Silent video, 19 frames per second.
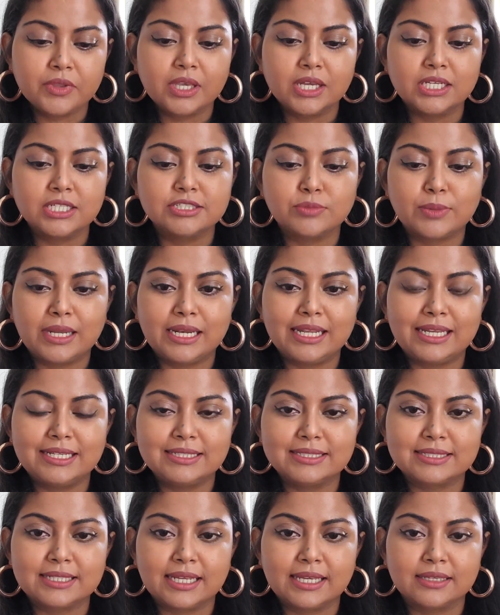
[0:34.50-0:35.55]
as well
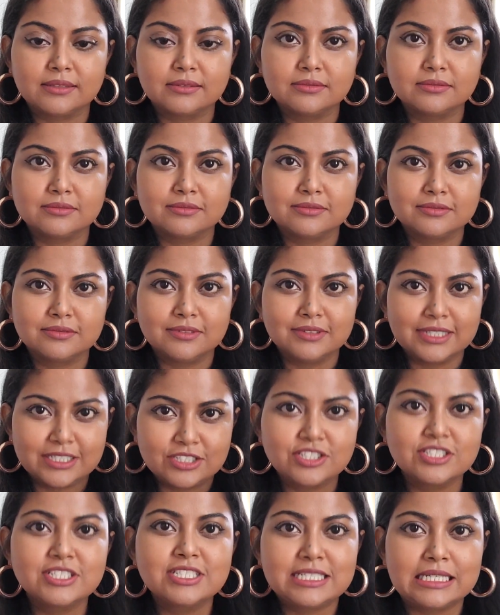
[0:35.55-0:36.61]
as like let's
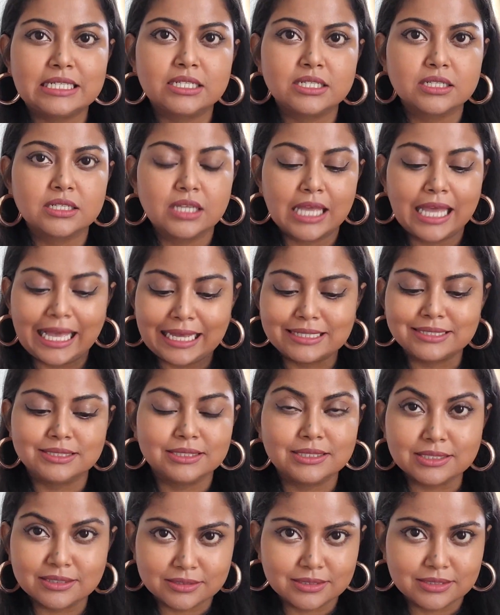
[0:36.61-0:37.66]
just see it as
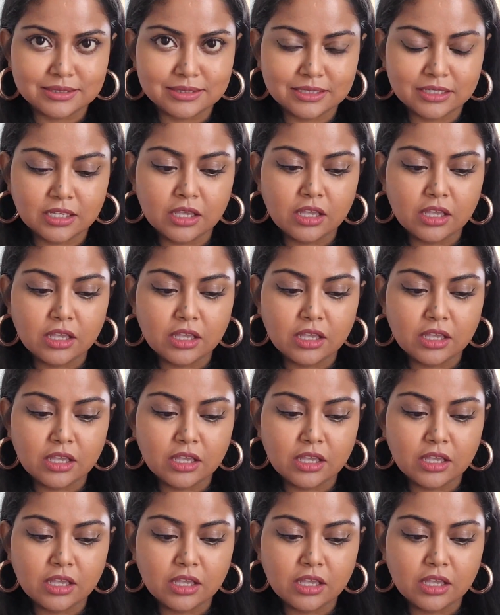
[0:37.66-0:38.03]
it is.